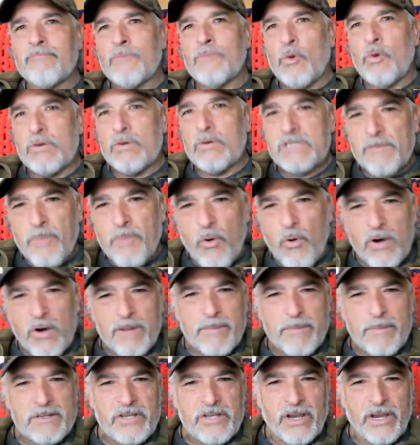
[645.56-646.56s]
or support
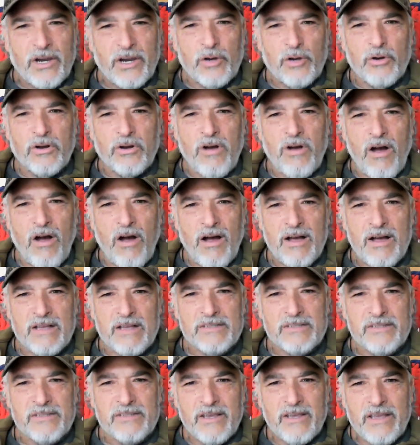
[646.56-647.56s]
a particular
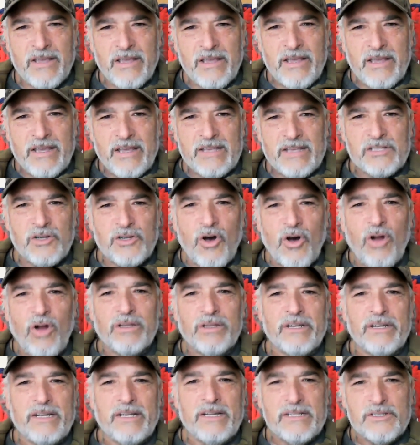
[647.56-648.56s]
cause is
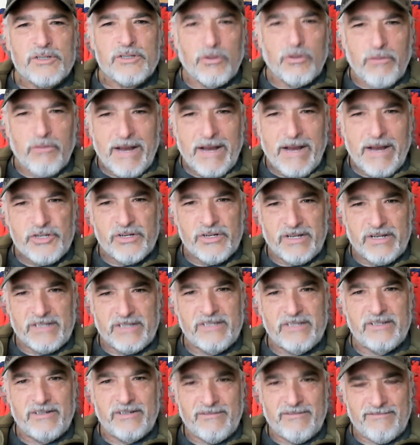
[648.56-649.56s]
called an
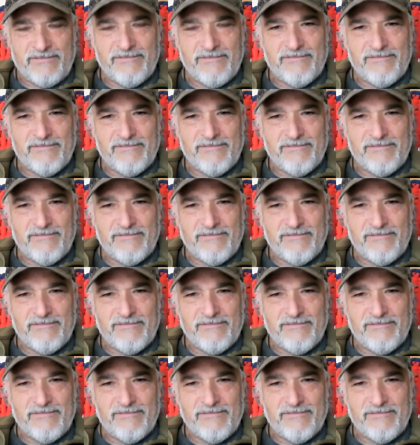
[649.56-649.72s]
insurrectionist.